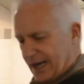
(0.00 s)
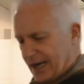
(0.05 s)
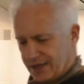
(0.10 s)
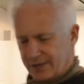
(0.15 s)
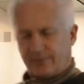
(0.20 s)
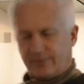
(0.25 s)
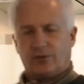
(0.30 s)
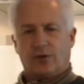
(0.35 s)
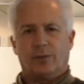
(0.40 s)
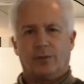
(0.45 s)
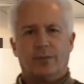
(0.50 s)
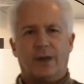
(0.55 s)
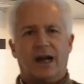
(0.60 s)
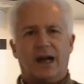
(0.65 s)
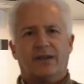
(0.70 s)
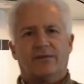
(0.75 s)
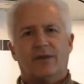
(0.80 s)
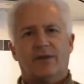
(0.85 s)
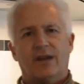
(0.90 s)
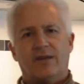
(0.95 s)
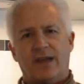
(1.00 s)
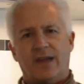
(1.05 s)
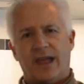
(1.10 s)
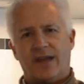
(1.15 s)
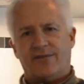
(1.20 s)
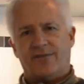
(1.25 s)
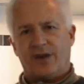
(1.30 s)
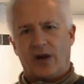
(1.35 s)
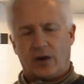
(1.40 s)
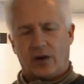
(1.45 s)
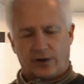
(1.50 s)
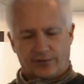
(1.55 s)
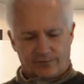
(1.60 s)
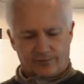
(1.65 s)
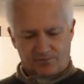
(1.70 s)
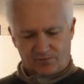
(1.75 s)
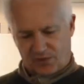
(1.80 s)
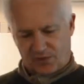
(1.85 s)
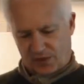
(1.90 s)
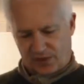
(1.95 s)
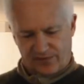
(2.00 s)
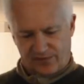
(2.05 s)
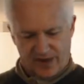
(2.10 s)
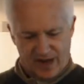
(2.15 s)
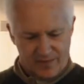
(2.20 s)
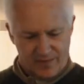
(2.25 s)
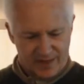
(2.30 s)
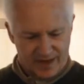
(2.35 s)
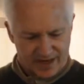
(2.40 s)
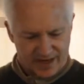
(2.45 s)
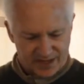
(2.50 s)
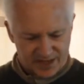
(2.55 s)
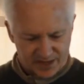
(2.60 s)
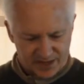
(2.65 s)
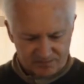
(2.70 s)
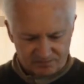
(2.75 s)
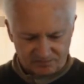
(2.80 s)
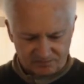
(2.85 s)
for about half hour, 35 minutes,